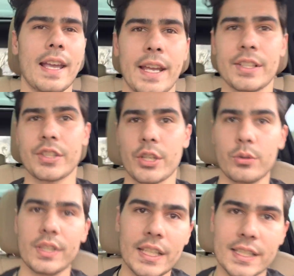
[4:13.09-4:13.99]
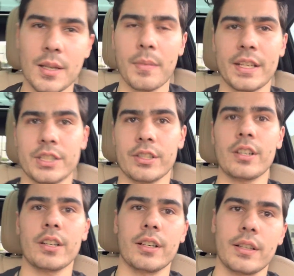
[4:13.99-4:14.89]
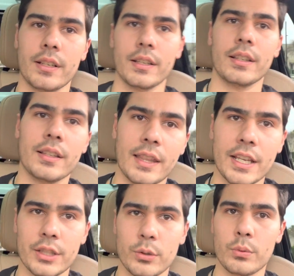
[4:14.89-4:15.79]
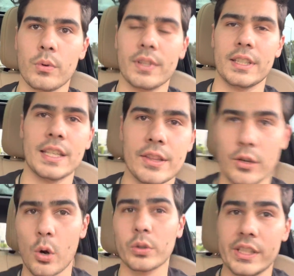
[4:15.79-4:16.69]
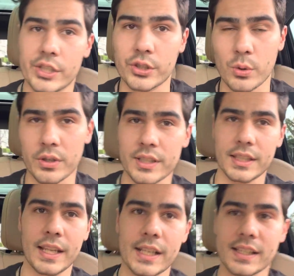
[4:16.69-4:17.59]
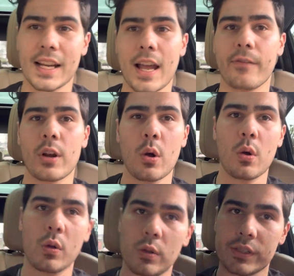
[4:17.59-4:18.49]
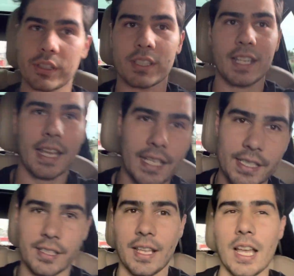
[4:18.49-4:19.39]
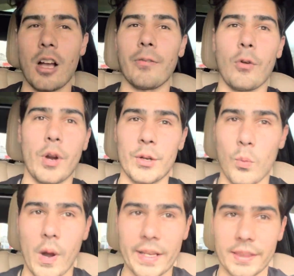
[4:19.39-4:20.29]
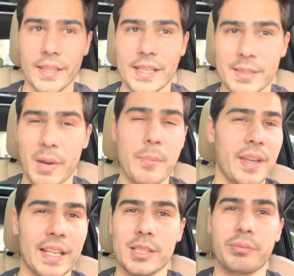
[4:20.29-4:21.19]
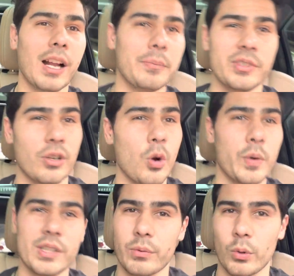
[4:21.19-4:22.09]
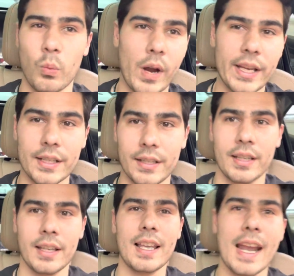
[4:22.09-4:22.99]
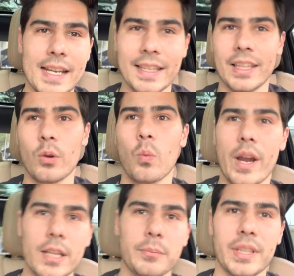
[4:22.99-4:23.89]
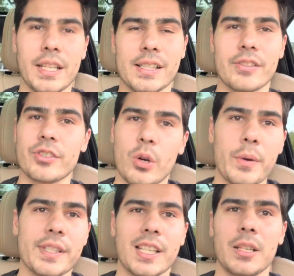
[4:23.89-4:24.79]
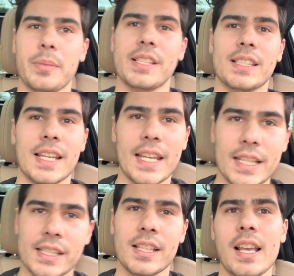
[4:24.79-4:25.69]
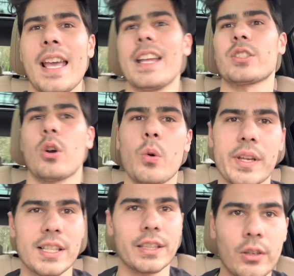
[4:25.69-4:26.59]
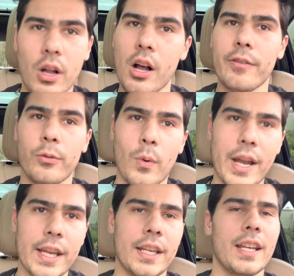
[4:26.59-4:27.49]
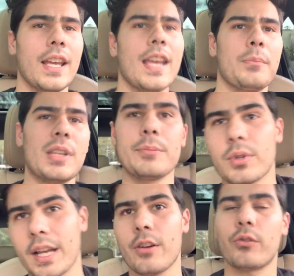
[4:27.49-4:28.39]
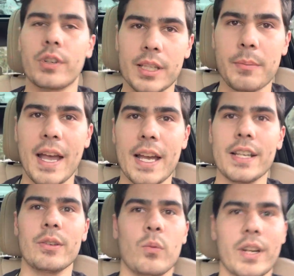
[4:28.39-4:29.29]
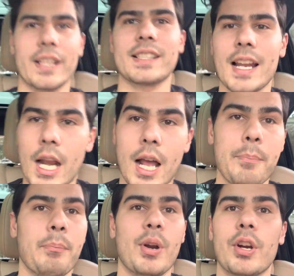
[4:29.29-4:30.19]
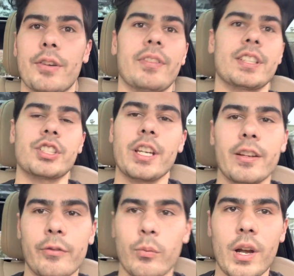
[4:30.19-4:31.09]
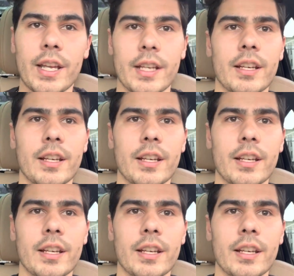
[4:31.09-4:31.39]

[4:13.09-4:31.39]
And so you need to make sure that you either only source things that have no holes or stains, avoid white things. My biggest problems are always with white, anything white, because there's always going to be stains. It's always a little off white. People get really mad when it's not a perfect shade of white.